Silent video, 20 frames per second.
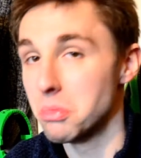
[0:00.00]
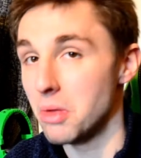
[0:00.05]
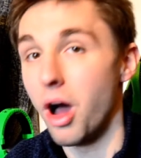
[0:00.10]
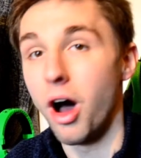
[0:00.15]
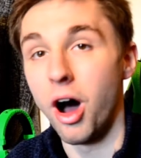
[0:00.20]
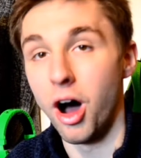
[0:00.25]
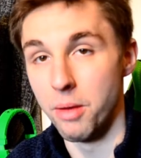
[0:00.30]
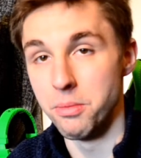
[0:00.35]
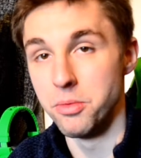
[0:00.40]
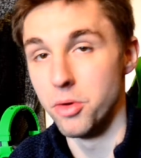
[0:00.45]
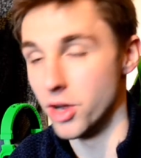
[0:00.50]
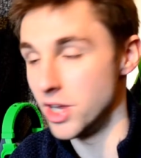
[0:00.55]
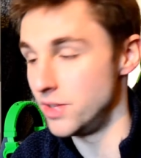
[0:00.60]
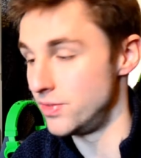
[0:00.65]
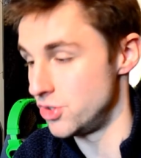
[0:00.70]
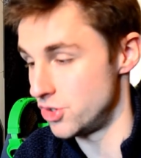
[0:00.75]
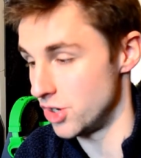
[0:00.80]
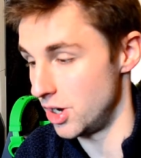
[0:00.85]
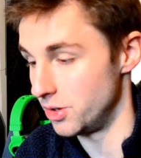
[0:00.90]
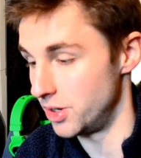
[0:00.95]
I'm not even
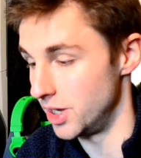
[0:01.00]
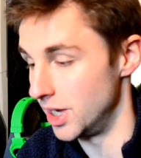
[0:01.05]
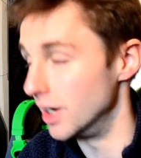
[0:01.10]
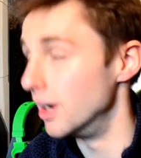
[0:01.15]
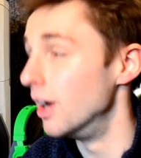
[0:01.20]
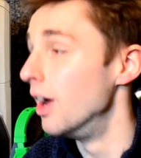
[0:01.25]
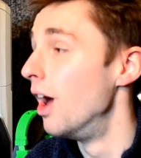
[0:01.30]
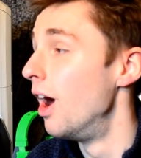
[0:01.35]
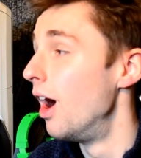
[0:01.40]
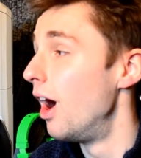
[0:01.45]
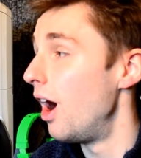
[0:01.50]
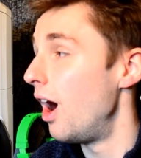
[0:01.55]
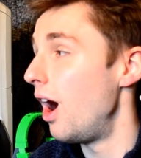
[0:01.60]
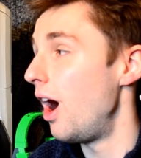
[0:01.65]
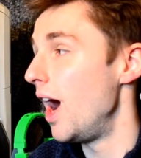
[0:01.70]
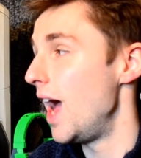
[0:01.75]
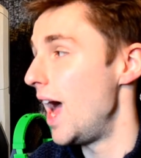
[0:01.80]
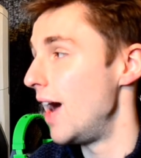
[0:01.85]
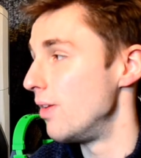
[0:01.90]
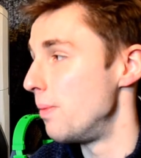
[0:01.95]
joking.
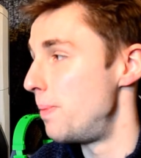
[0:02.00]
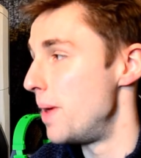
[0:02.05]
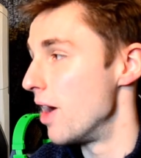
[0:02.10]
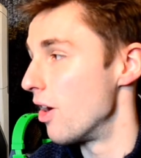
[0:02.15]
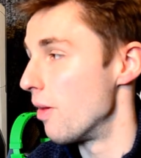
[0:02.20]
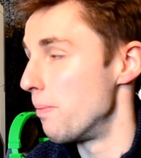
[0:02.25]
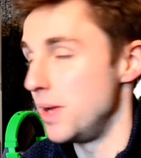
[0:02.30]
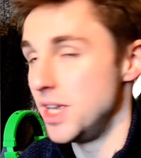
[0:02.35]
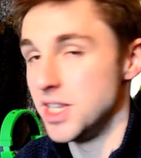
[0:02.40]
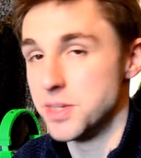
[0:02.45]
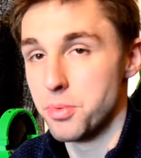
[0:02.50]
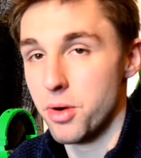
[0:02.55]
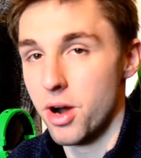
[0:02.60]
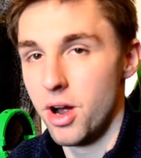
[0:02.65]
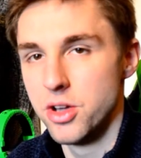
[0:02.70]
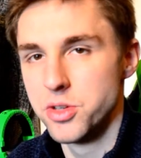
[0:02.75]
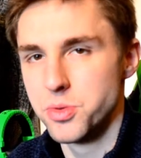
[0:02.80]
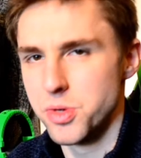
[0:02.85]
I have a pair of Beats Pros,